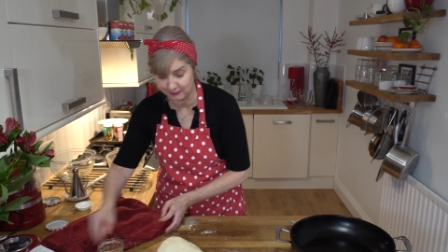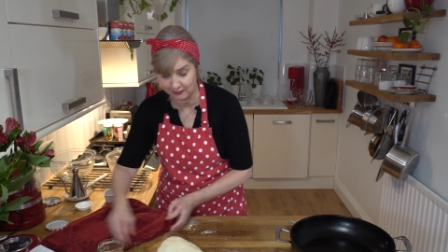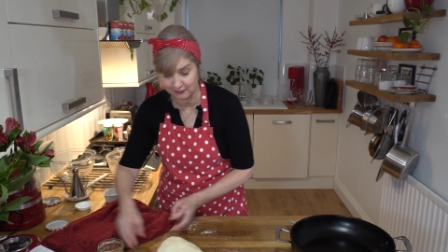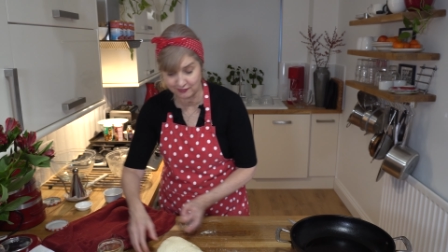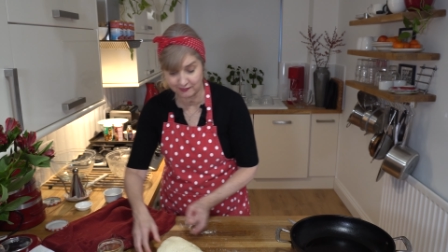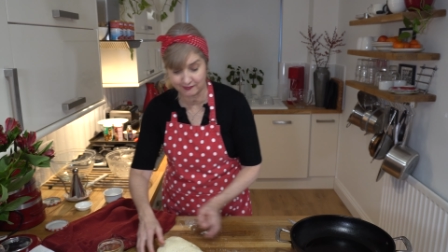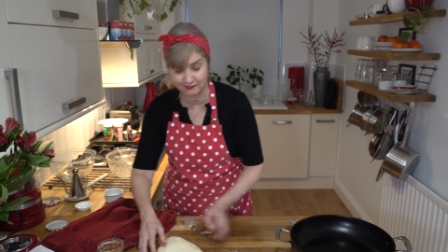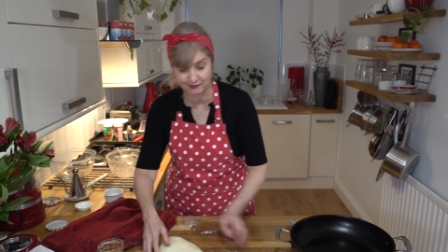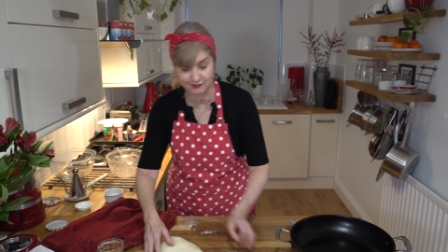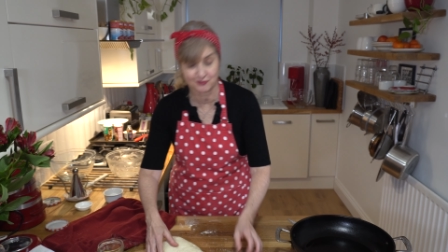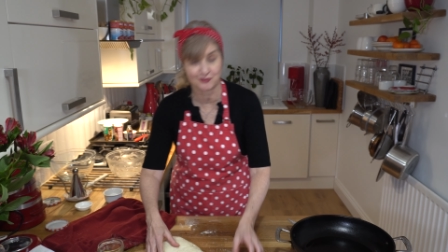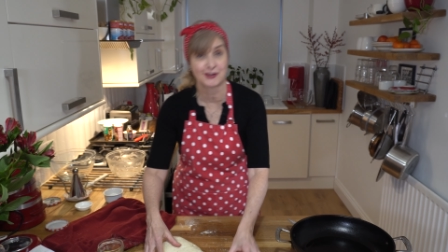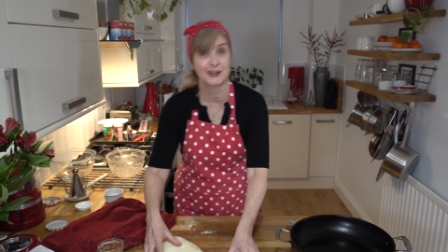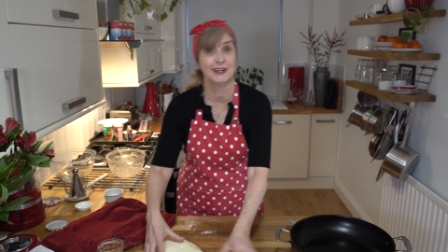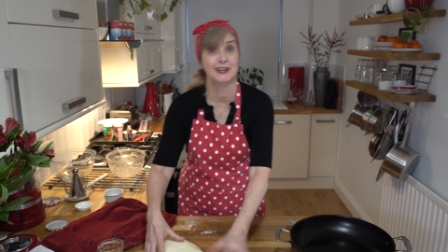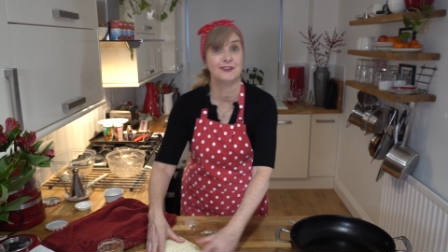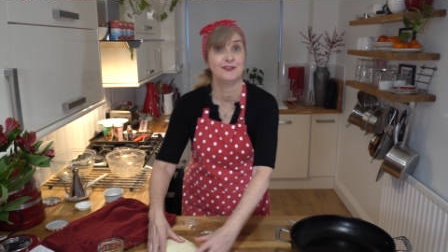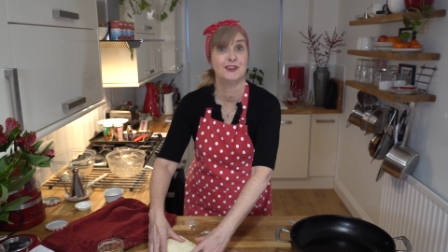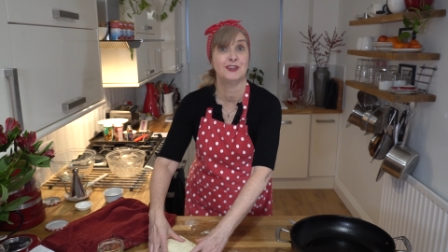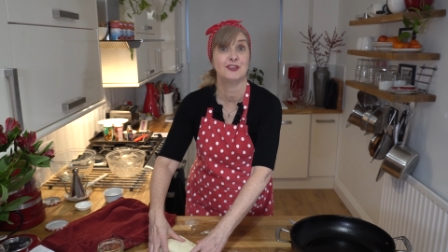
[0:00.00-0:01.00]
they're just
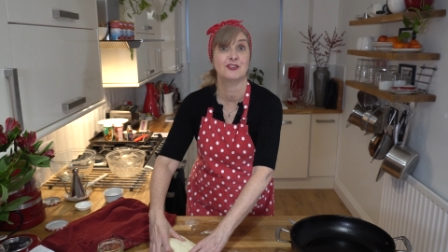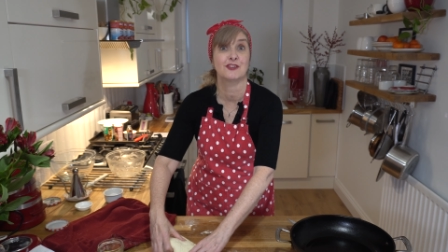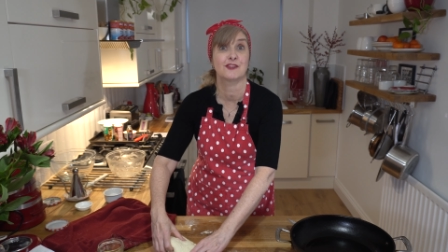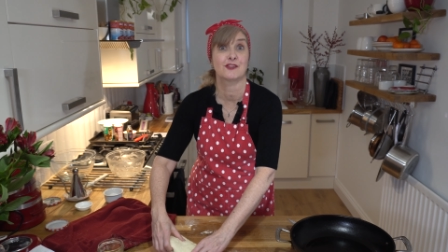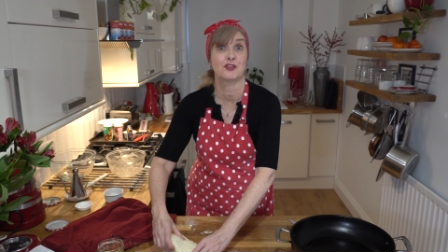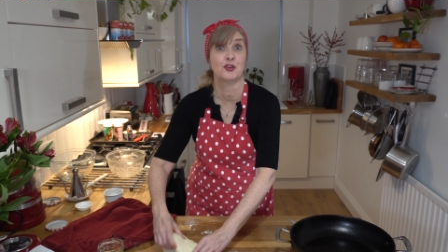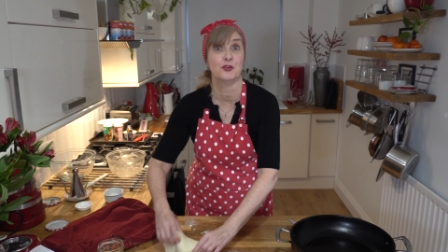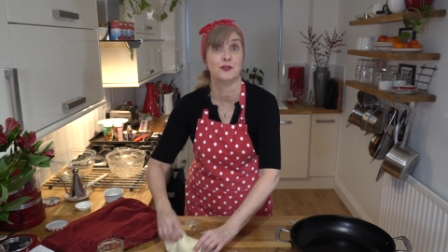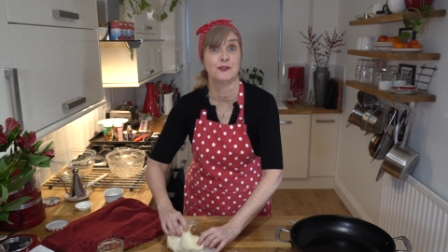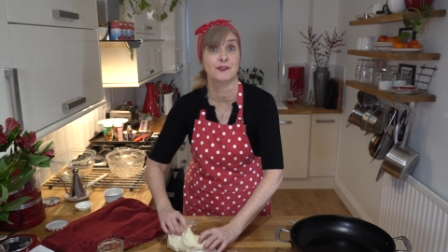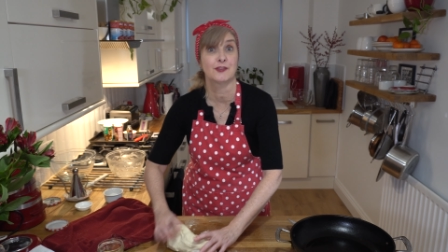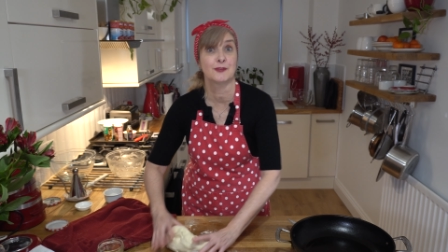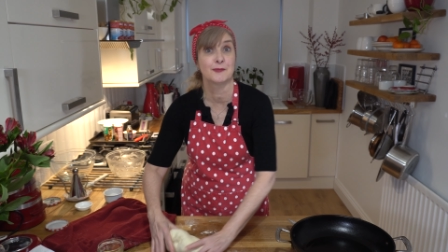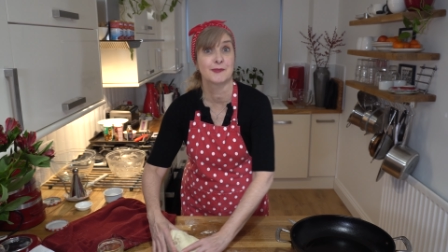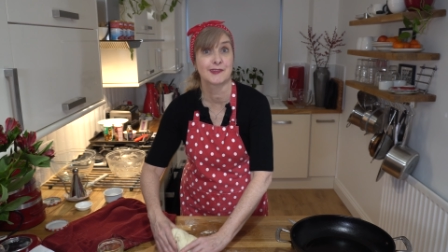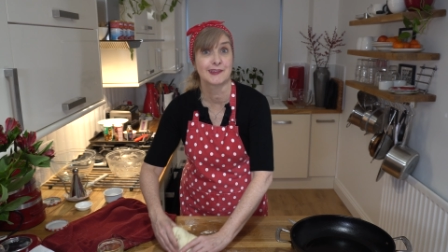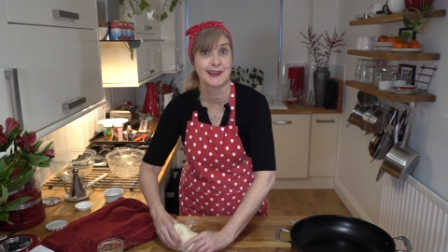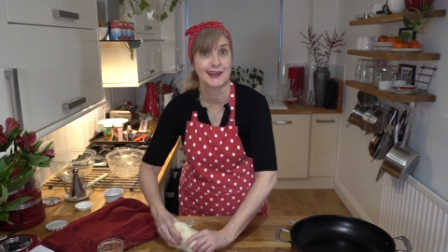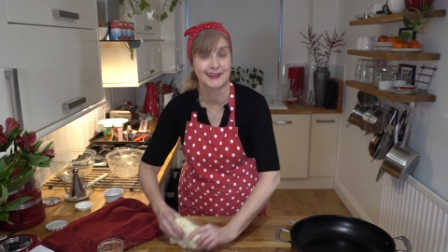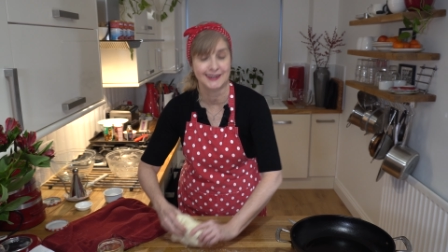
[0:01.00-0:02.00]
great if you just toast them
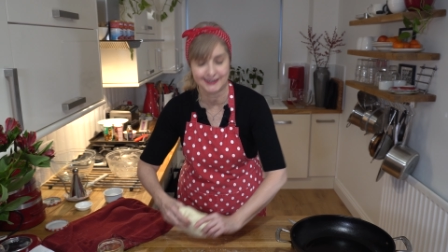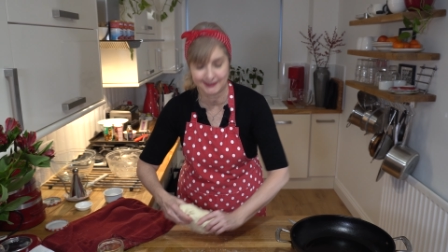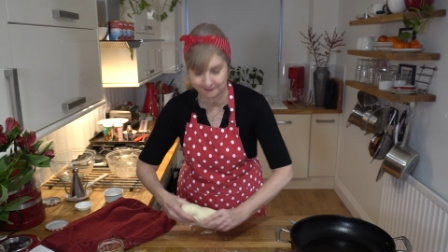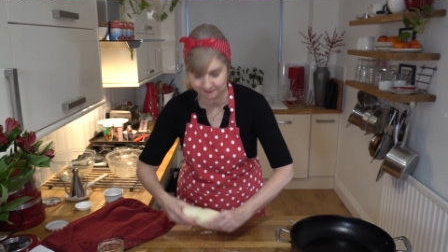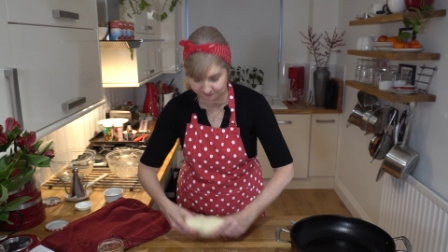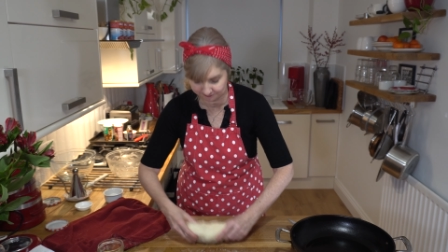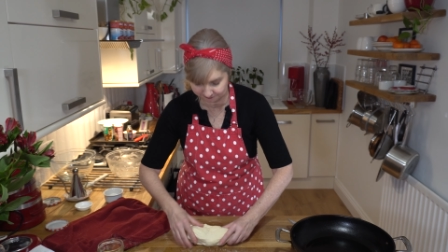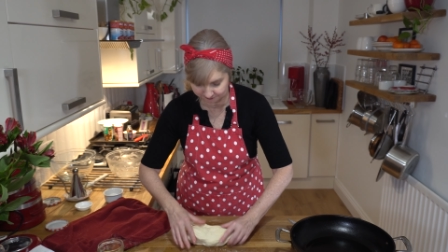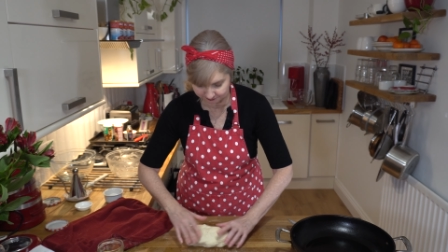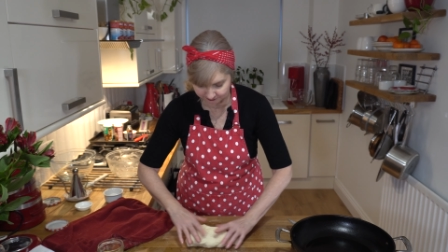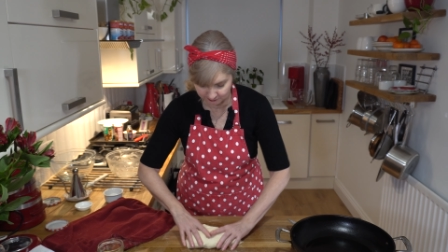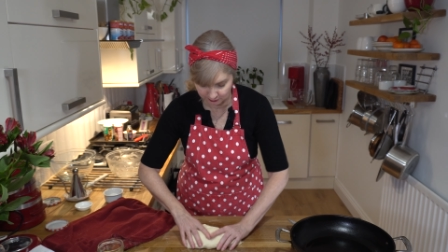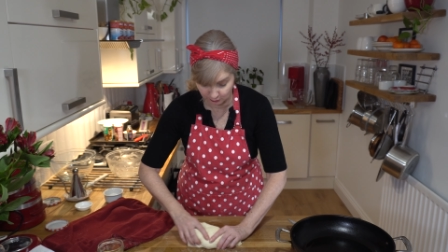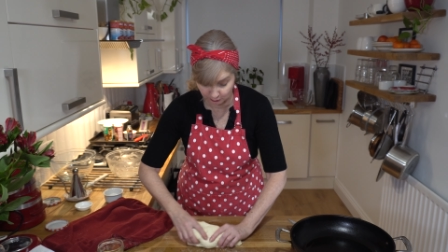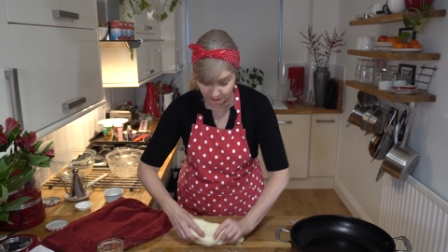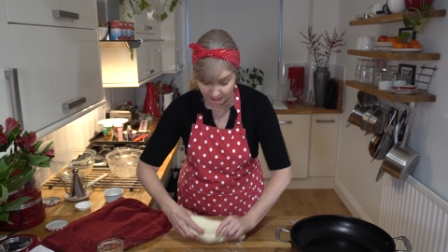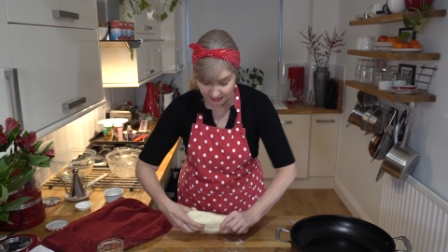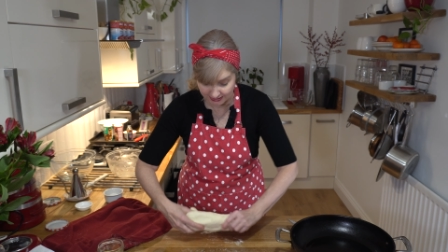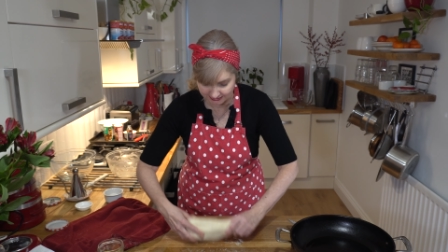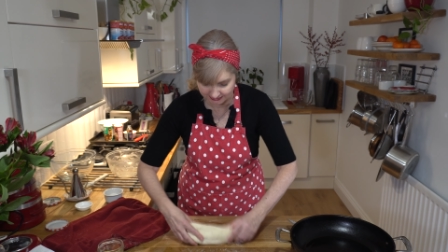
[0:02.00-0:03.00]
slightly or
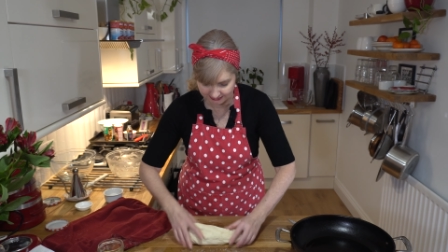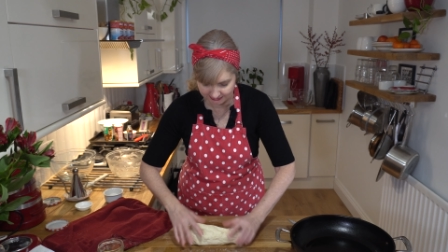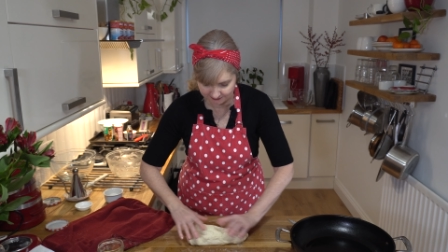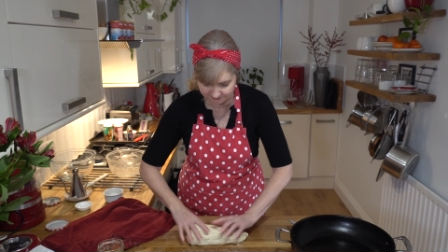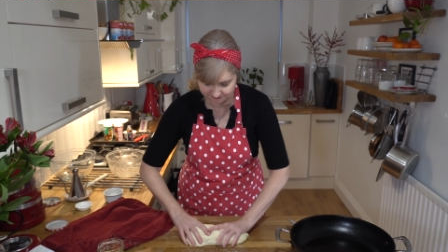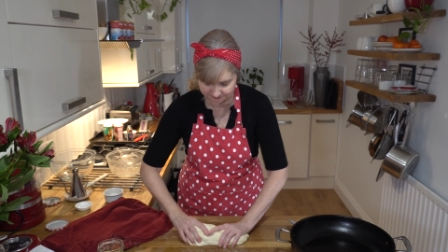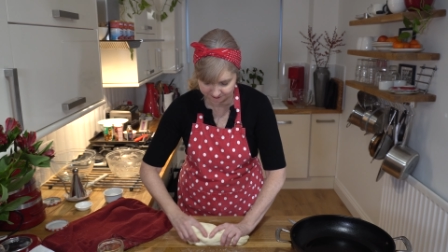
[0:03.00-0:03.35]
lightly.